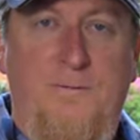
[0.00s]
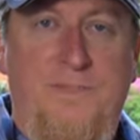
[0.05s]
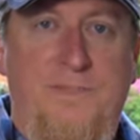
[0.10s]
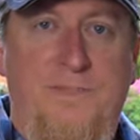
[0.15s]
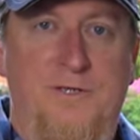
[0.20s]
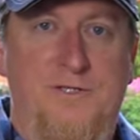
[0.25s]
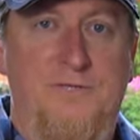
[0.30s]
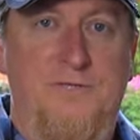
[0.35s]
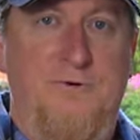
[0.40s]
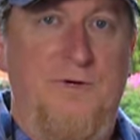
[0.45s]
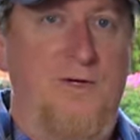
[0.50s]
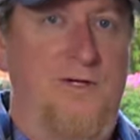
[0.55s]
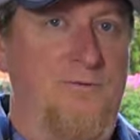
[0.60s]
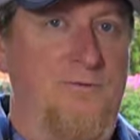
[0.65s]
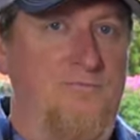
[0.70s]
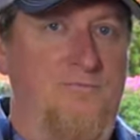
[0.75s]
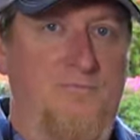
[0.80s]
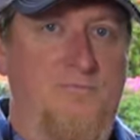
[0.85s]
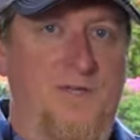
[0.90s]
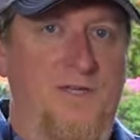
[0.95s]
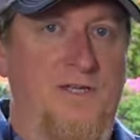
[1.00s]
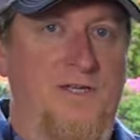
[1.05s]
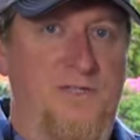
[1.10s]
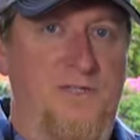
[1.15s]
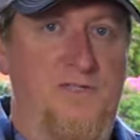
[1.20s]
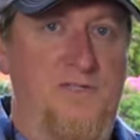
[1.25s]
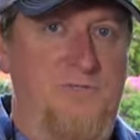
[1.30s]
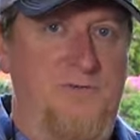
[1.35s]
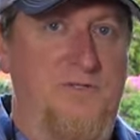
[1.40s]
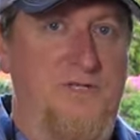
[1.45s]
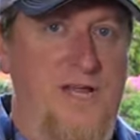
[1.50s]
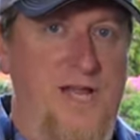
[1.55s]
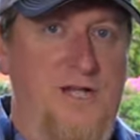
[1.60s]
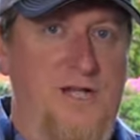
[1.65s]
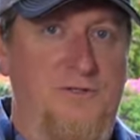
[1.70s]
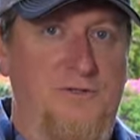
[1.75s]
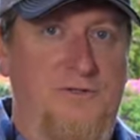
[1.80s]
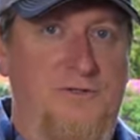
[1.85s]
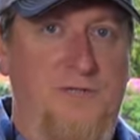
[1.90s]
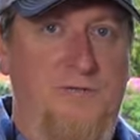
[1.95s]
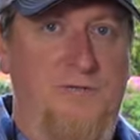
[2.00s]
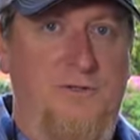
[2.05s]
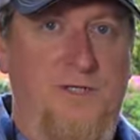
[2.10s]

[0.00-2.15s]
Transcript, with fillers: This one is substantial.